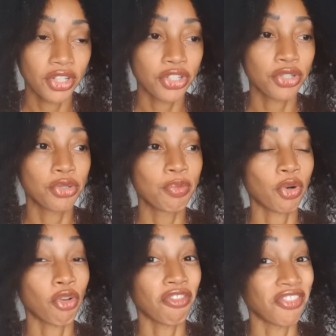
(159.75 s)
to
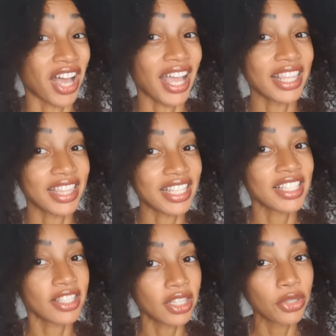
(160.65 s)
provide
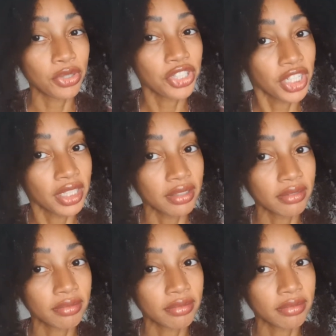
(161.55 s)
this solution,